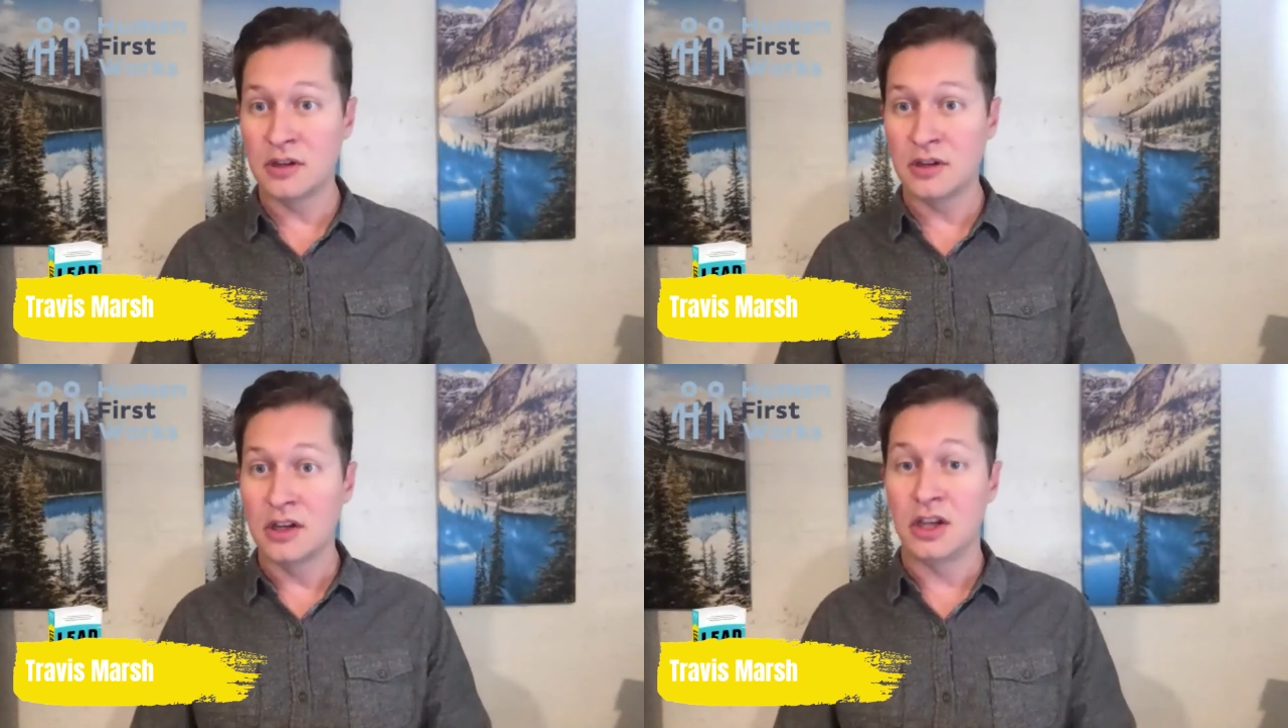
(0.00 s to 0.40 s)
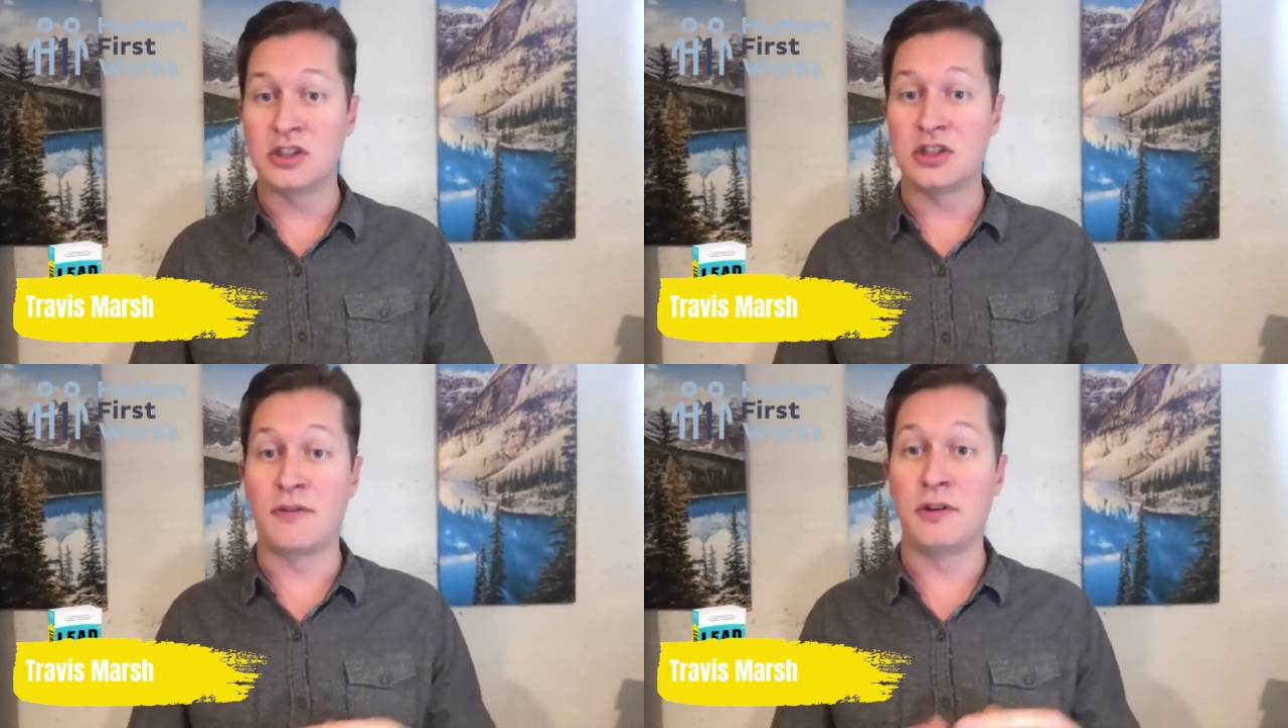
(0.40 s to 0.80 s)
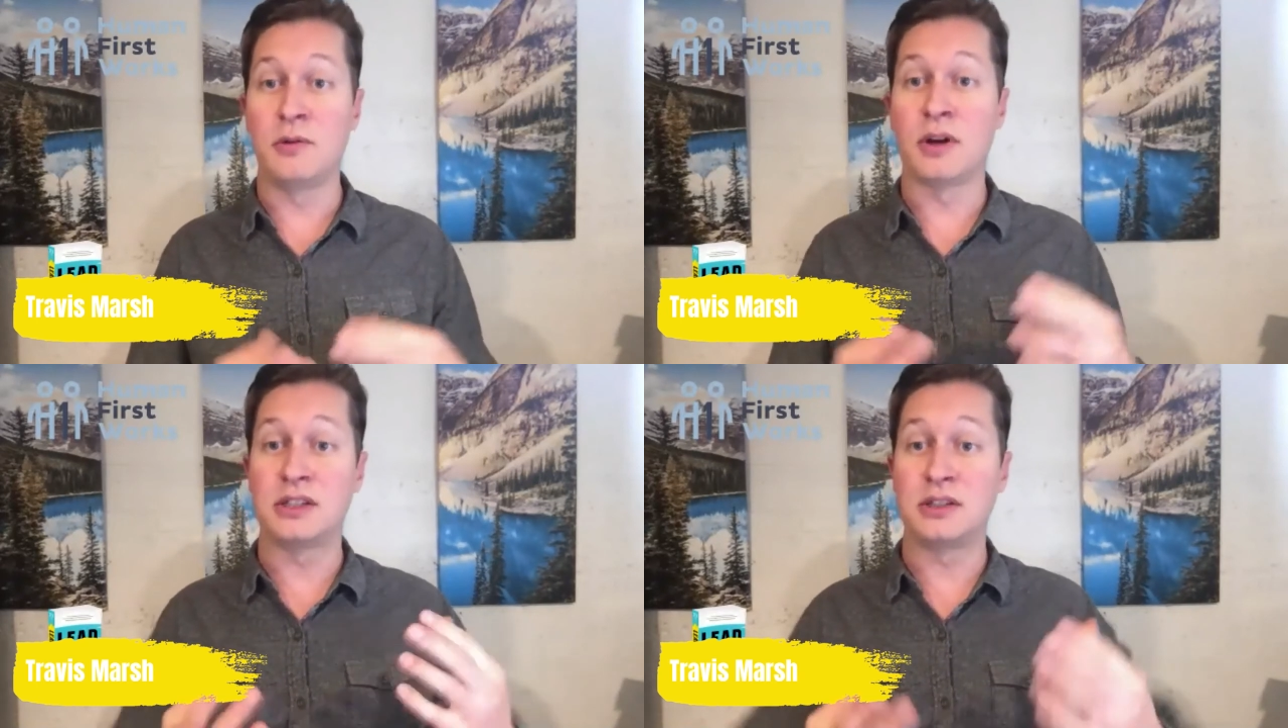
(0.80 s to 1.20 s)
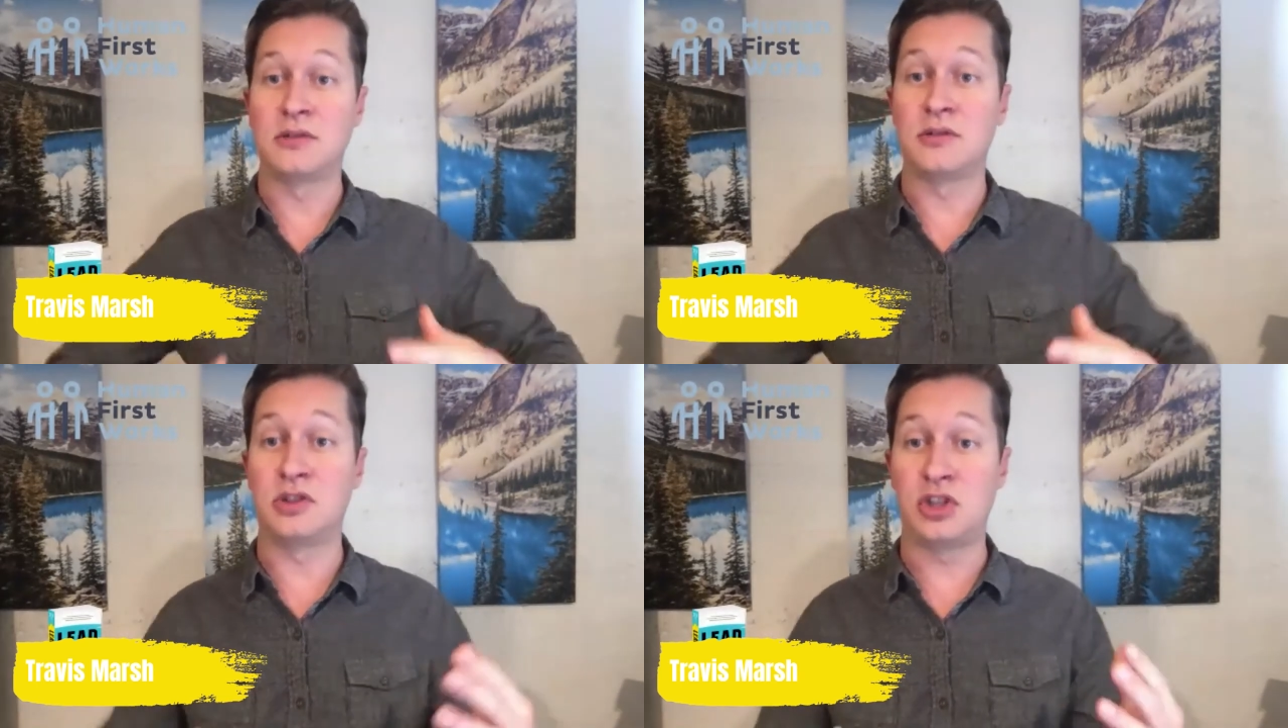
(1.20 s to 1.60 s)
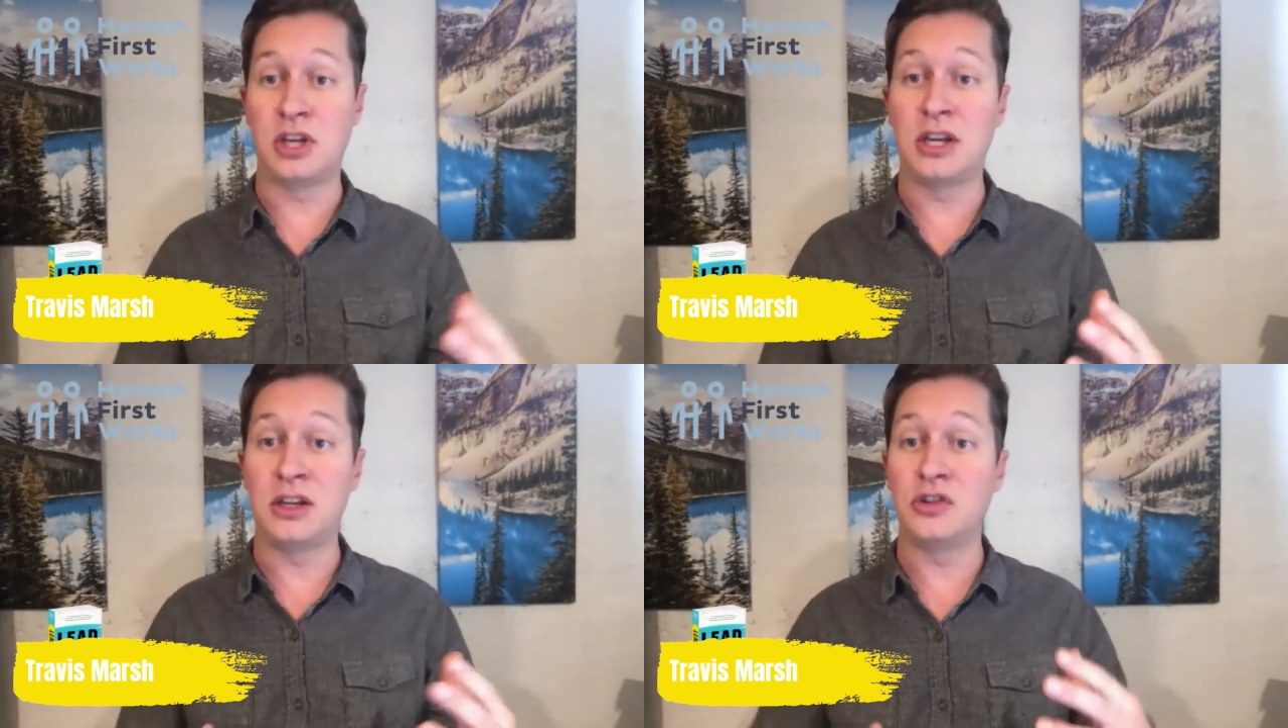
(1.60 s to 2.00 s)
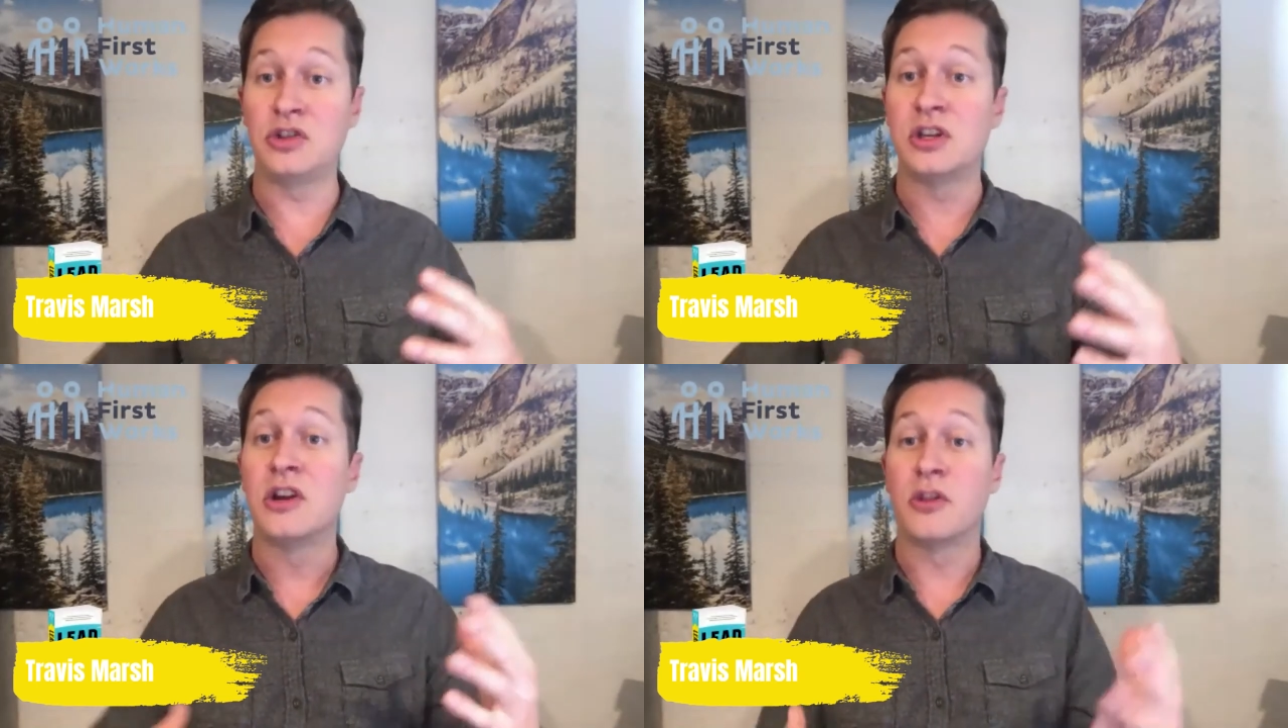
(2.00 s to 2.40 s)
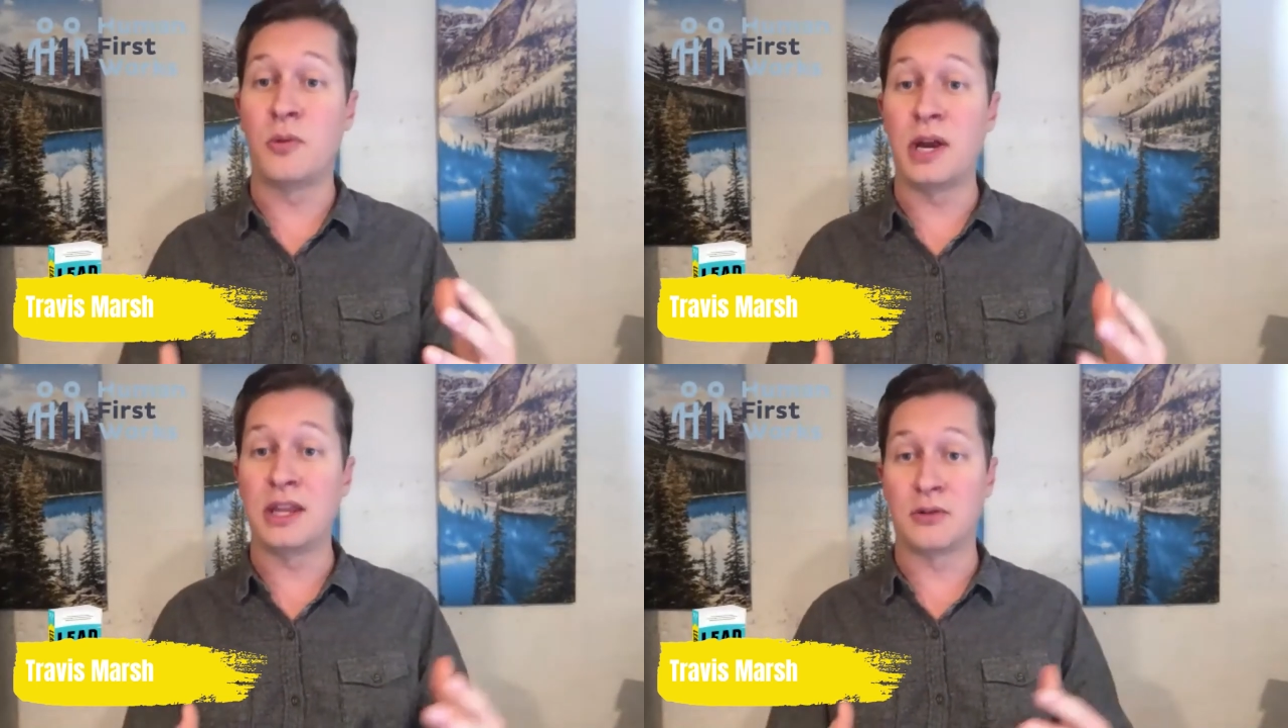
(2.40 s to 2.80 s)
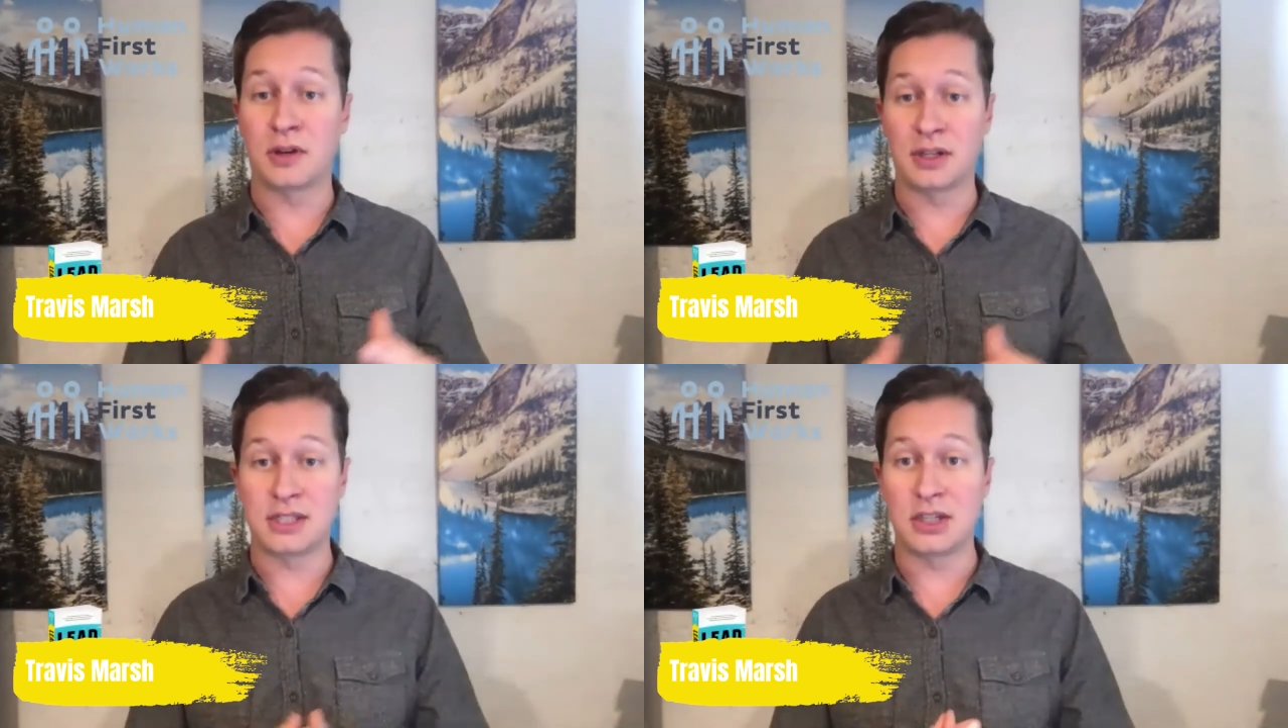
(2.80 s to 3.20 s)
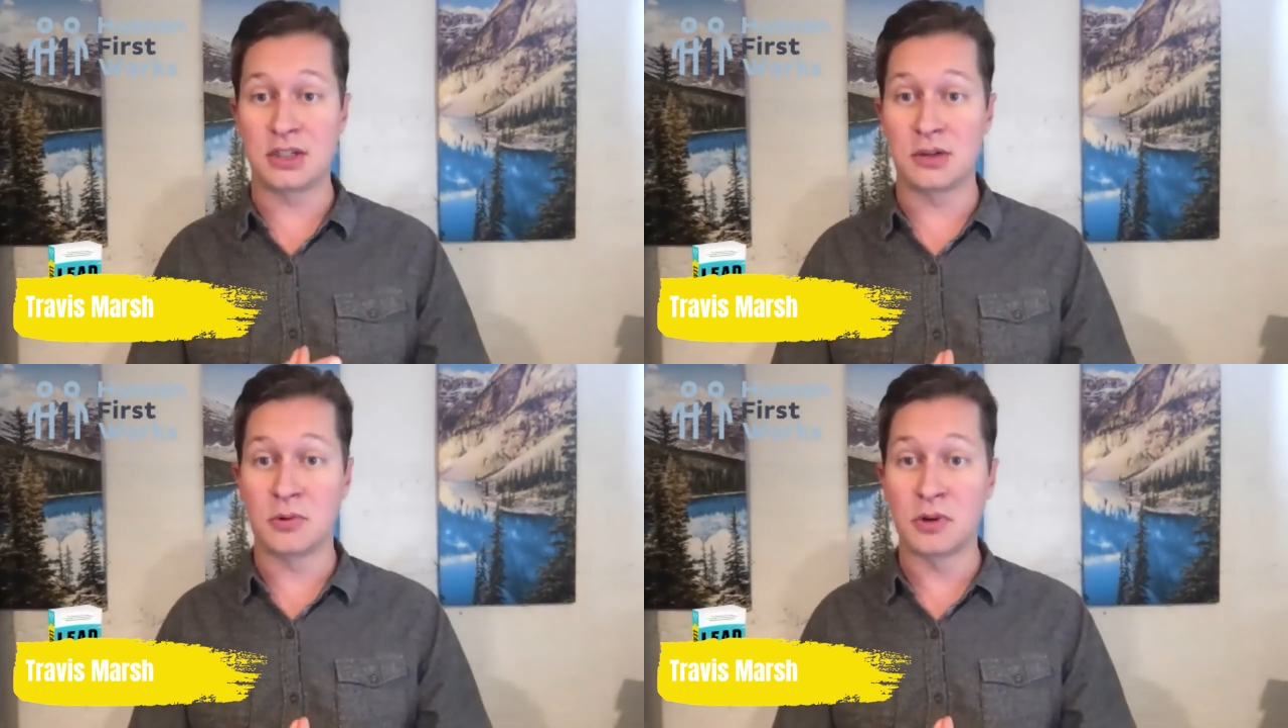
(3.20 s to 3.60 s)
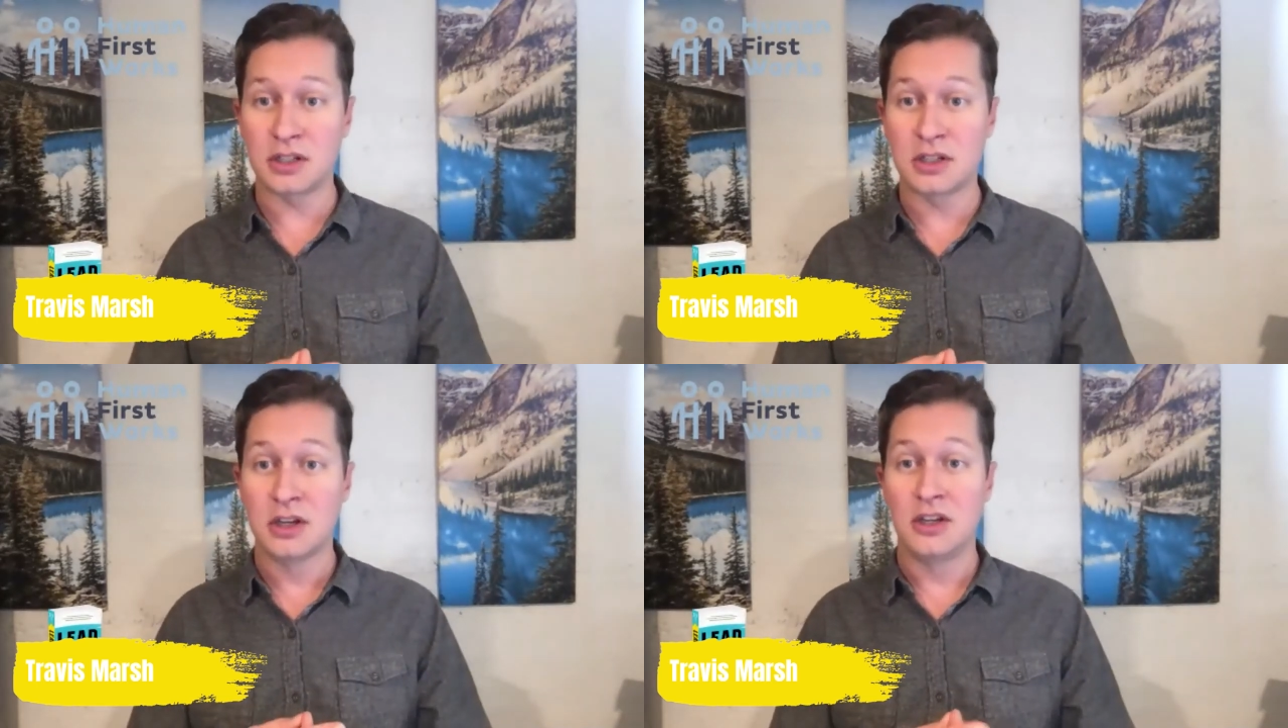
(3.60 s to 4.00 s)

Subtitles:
And so if you want to change the way the organization works,